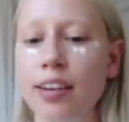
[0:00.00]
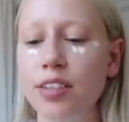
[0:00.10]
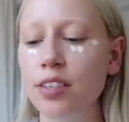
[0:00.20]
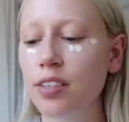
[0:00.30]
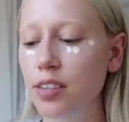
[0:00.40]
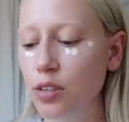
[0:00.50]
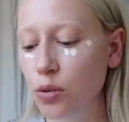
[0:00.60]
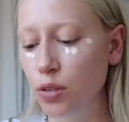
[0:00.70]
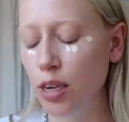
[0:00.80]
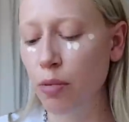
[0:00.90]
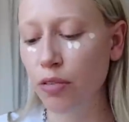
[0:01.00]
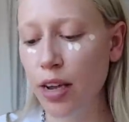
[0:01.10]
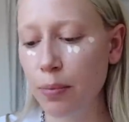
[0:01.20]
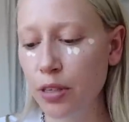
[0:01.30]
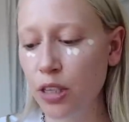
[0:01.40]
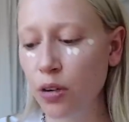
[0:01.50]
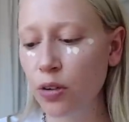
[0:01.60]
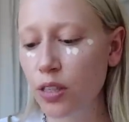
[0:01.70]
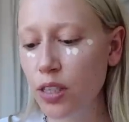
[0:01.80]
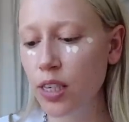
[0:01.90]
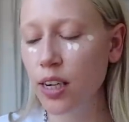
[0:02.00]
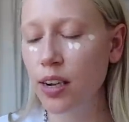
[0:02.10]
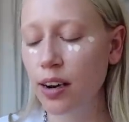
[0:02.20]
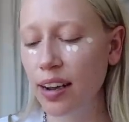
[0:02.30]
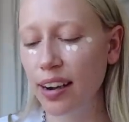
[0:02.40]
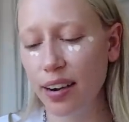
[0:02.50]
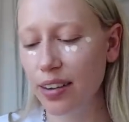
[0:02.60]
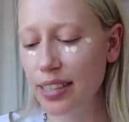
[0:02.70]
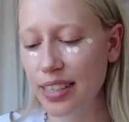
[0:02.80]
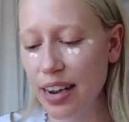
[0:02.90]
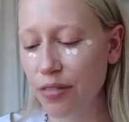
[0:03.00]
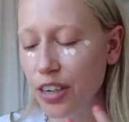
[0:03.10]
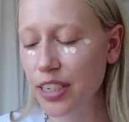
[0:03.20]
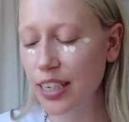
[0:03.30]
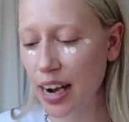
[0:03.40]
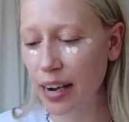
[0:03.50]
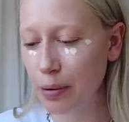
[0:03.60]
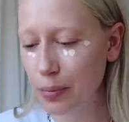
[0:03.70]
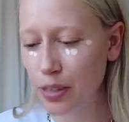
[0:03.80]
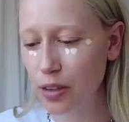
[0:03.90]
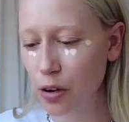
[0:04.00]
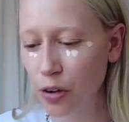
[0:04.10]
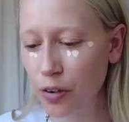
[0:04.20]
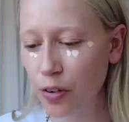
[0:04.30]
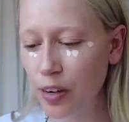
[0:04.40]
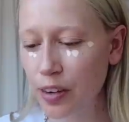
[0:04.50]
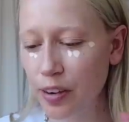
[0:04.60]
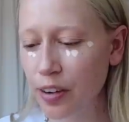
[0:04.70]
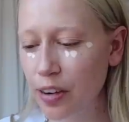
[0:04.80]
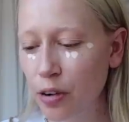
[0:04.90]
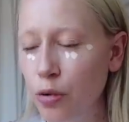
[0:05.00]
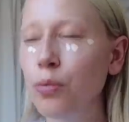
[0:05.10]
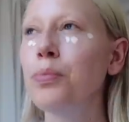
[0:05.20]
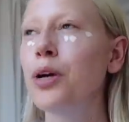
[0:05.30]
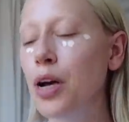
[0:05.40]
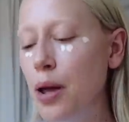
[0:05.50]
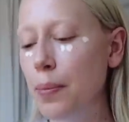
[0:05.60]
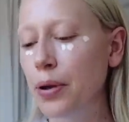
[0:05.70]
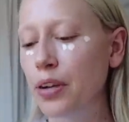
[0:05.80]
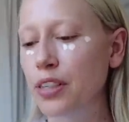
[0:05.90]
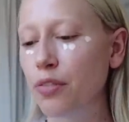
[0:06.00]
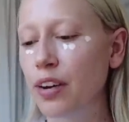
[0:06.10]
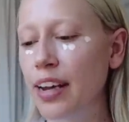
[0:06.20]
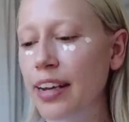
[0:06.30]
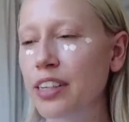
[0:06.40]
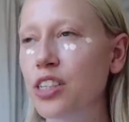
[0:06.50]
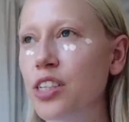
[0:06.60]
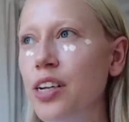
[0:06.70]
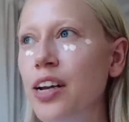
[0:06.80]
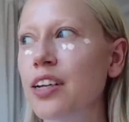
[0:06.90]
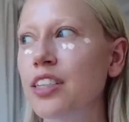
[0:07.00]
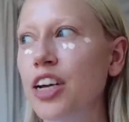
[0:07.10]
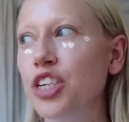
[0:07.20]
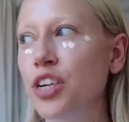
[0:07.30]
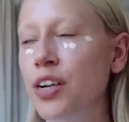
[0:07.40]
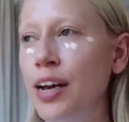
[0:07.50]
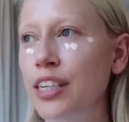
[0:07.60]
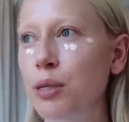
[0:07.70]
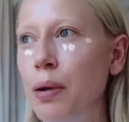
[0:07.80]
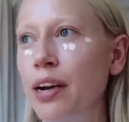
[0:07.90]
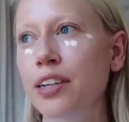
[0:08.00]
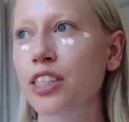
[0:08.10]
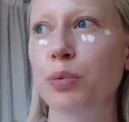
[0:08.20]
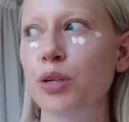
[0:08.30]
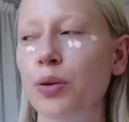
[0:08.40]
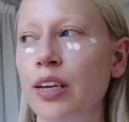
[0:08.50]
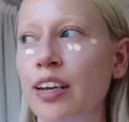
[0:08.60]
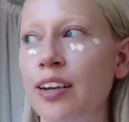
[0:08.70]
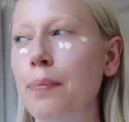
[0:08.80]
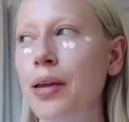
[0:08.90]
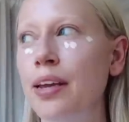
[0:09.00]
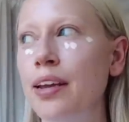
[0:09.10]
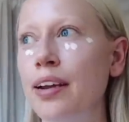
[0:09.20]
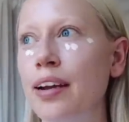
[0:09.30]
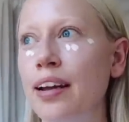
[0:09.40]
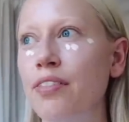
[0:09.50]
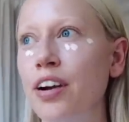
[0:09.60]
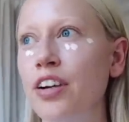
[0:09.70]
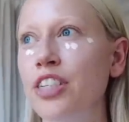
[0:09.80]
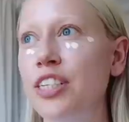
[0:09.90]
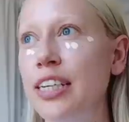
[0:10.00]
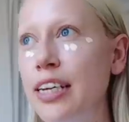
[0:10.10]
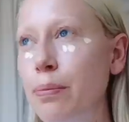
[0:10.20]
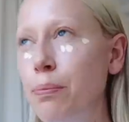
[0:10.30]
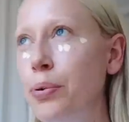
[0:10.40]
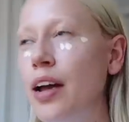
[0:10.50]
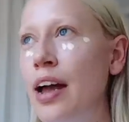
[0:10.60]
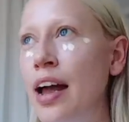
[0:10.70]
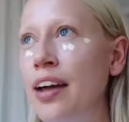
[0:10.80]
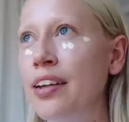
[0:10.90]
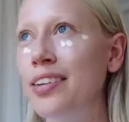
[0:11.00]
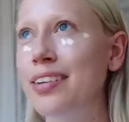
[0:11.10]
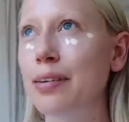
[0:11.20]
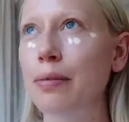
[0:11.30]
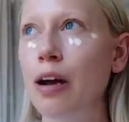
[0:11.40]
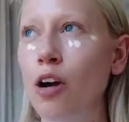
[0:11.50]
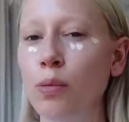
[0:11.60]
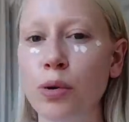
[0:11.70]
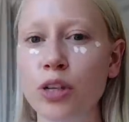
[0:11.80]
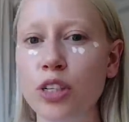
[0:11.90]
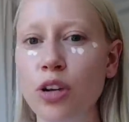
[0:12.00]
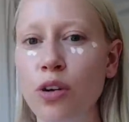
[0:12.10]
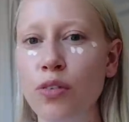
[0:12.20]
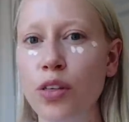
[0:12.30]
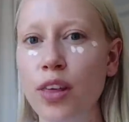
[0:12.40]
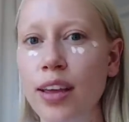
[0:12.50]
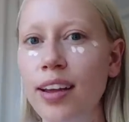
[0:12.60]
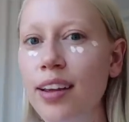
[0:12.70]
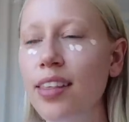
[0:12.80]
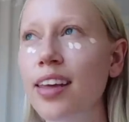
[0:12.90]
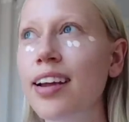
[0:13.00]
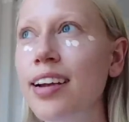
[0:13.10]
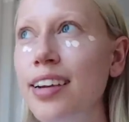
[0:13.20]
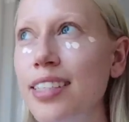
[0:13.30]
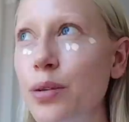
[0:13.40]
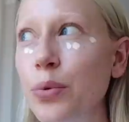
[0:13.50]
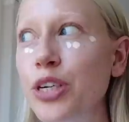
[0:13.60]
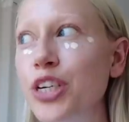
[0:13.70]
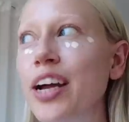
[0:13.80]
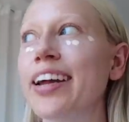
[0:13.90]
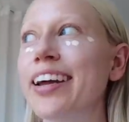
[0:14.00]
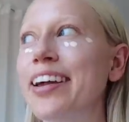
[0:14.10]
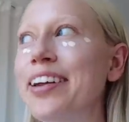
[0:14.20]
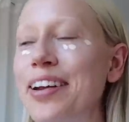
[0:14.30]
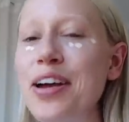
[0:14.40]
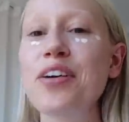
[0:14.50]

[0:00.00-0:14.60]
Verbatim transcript: listened to some of the episodes like several times on in, in the loop because I feel like it's such a nice balance between being like very deep and almost overthinking things, which I can